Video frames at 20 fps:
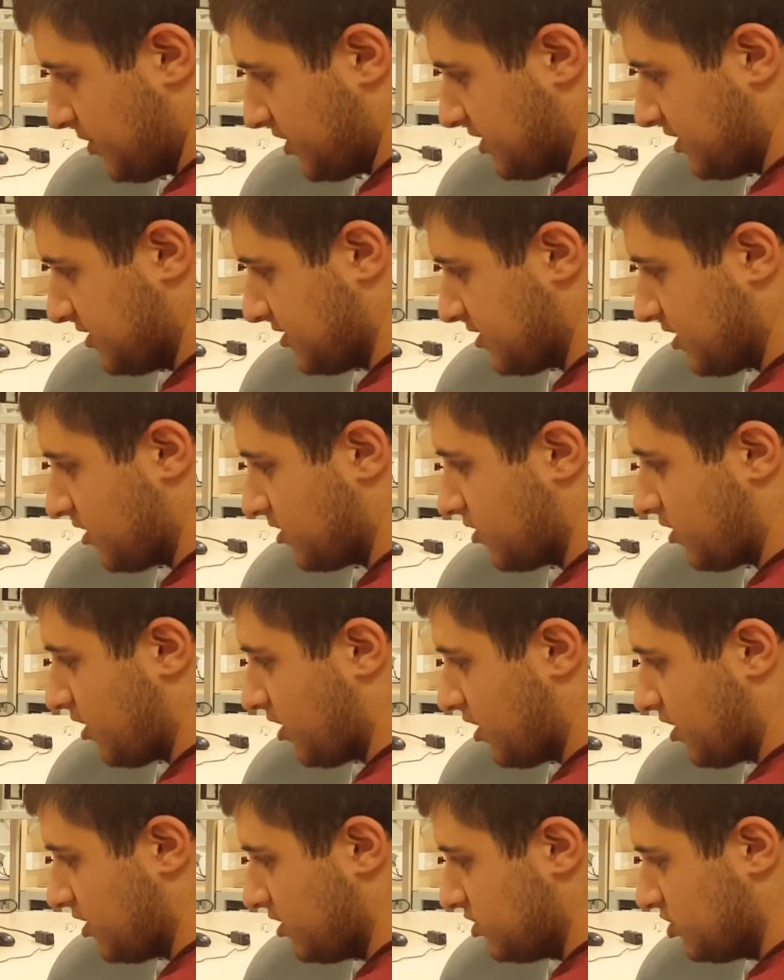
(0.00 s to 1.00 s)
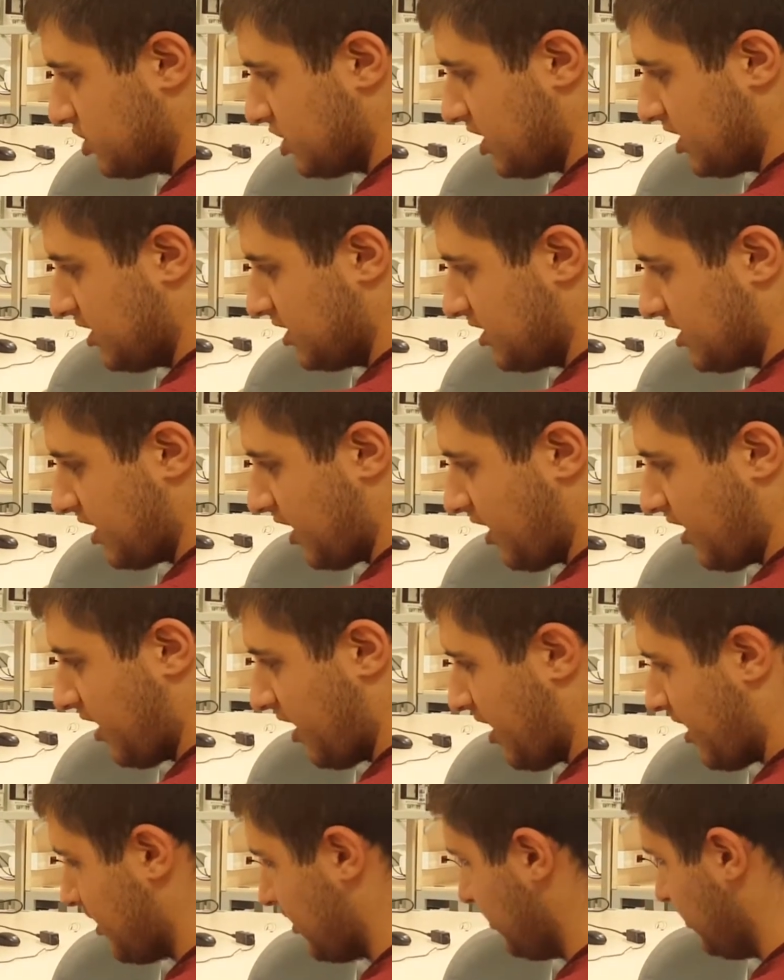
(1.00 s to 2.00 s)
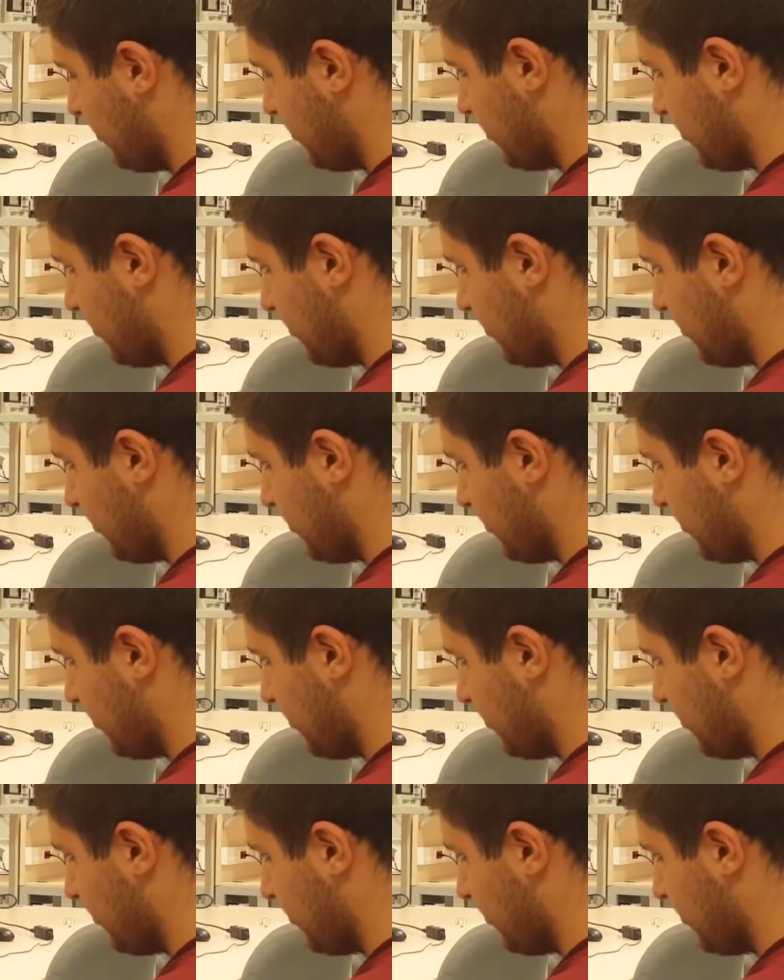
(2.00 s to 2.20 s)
buttons are I, J, K, L